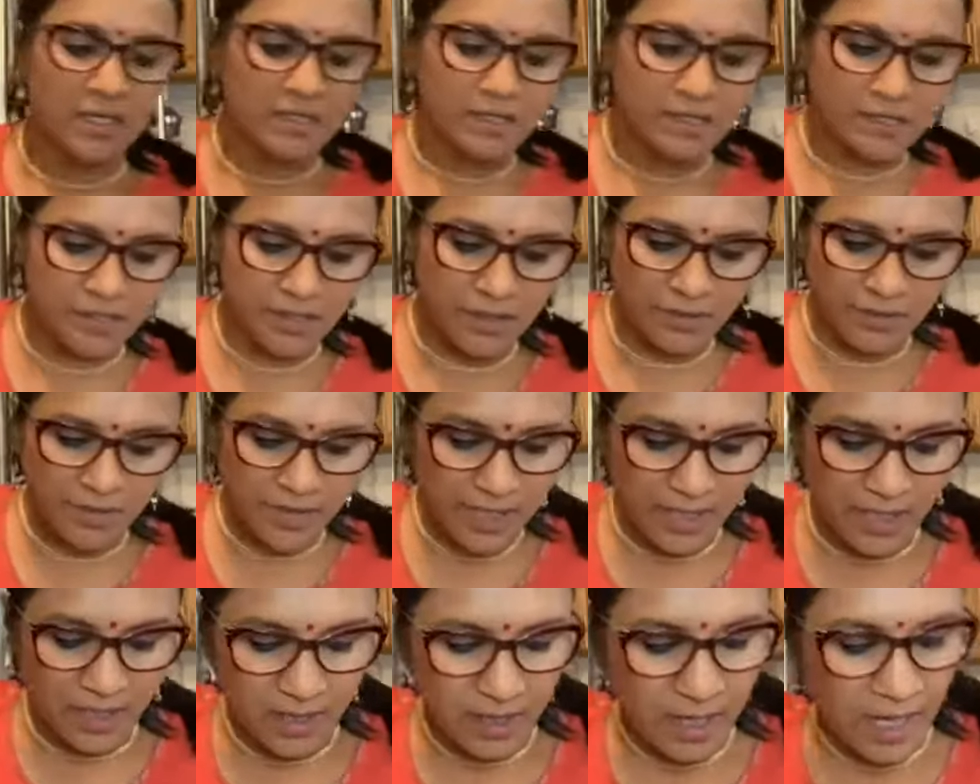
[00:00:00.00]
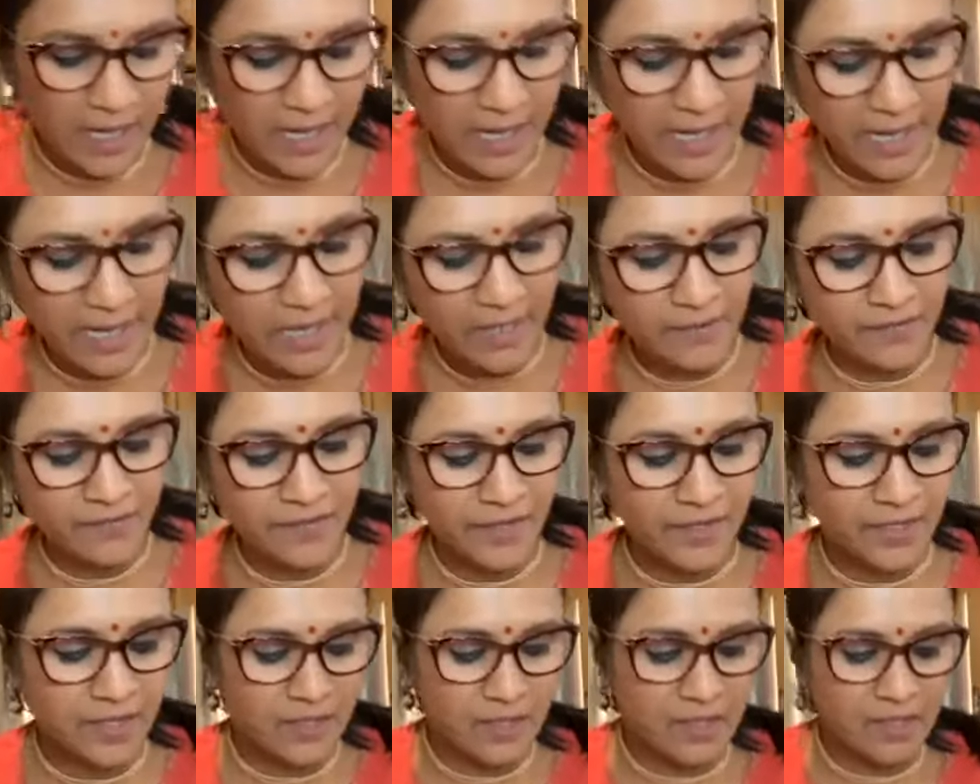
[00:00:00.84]
So here, I have
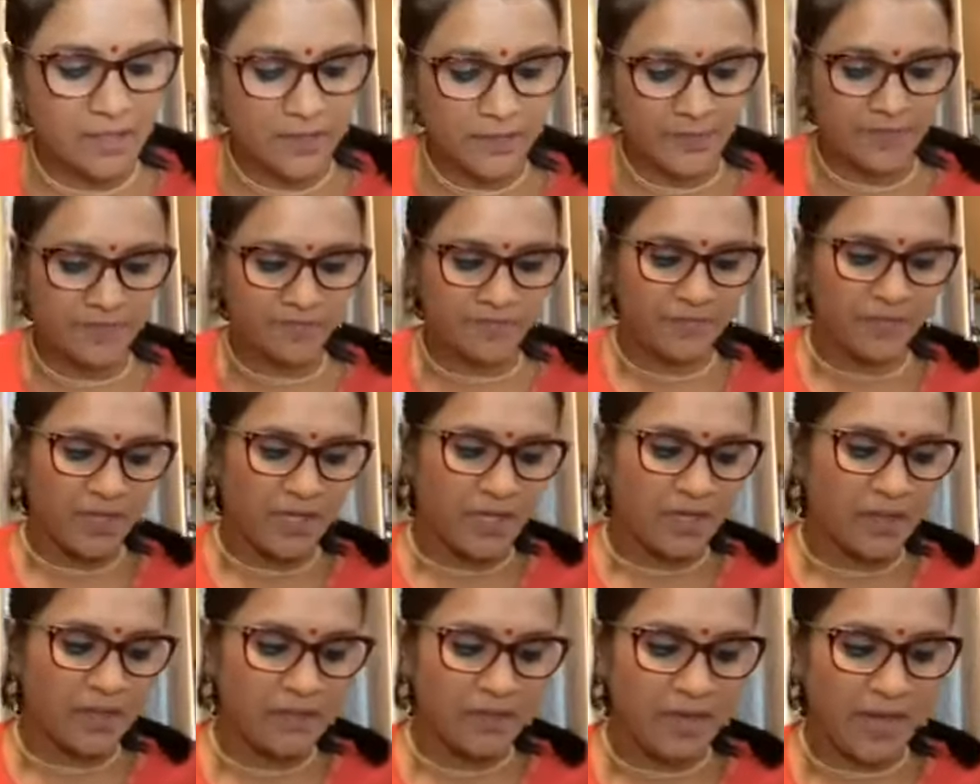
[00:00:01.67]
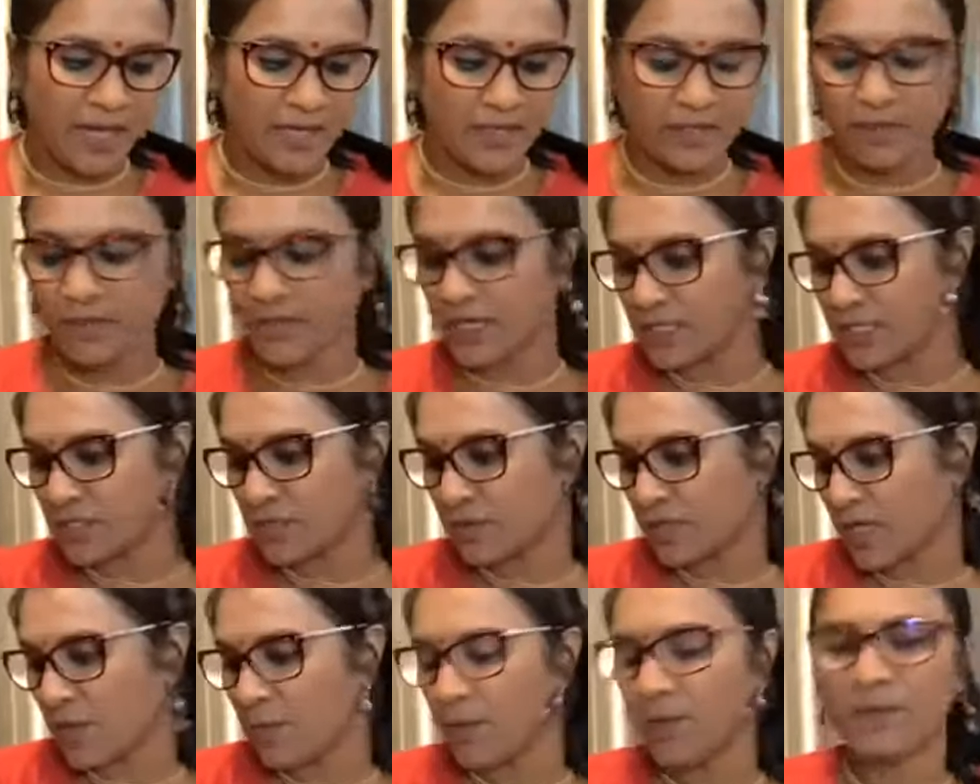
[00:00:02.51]
here that, okay,
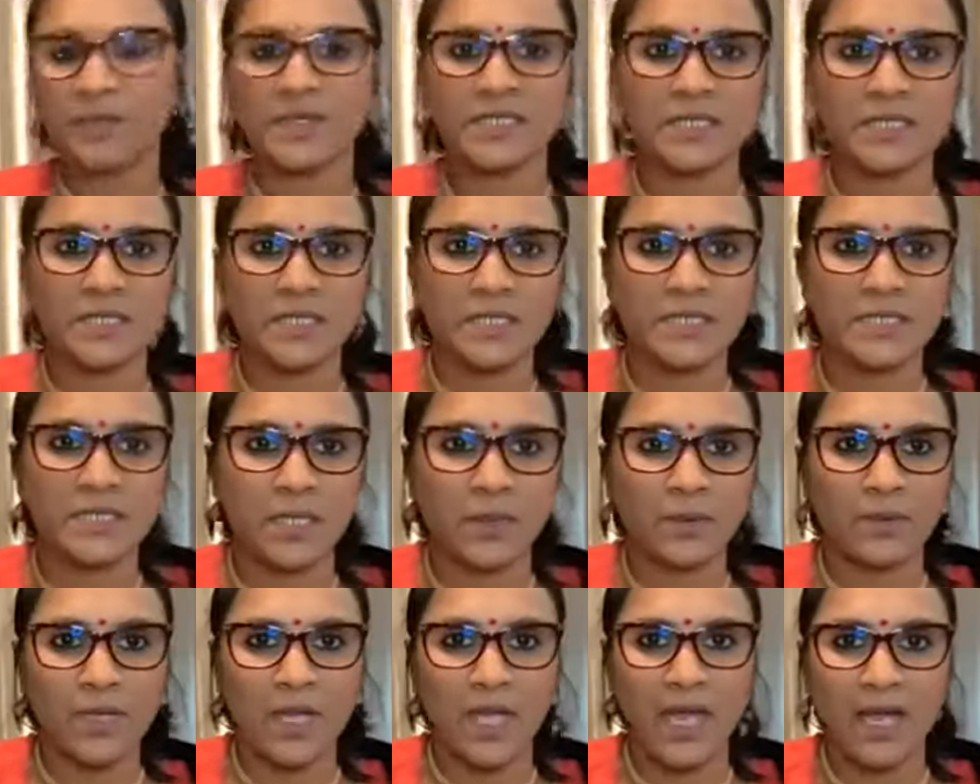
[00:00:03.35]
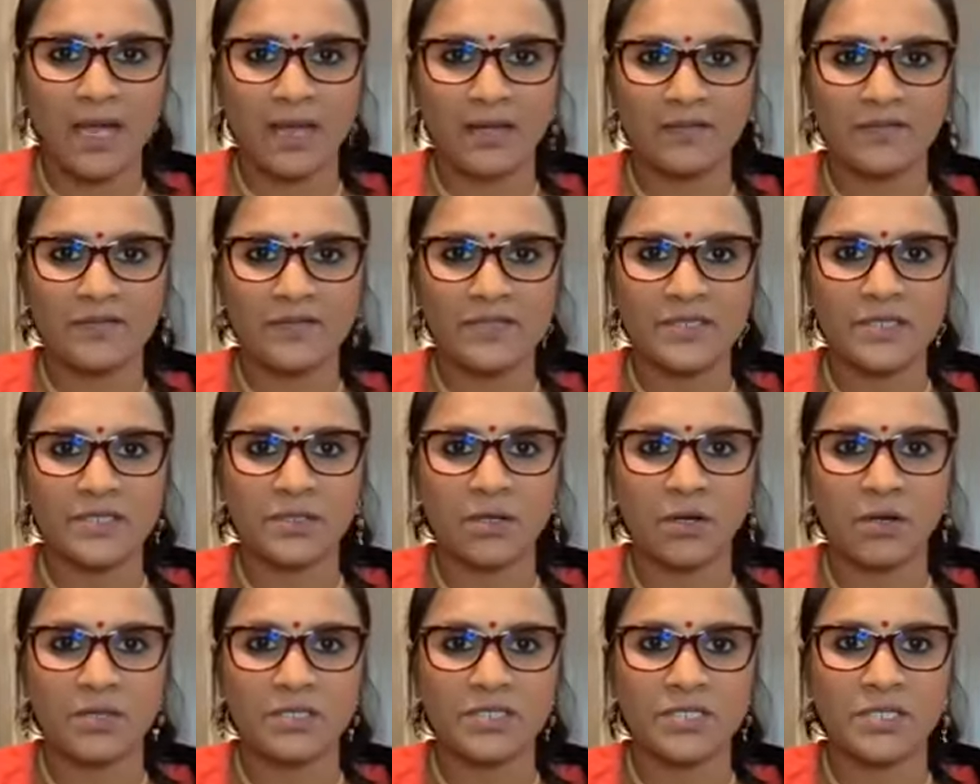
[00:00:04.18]
so now what we did is that we have this
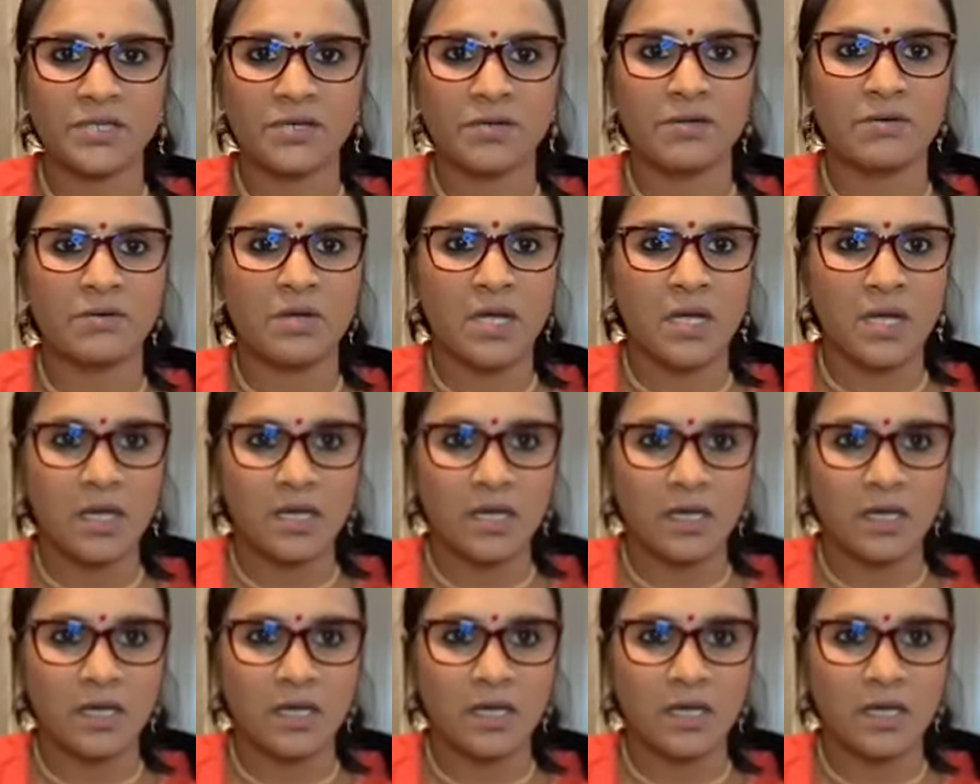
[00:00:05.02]
autolyse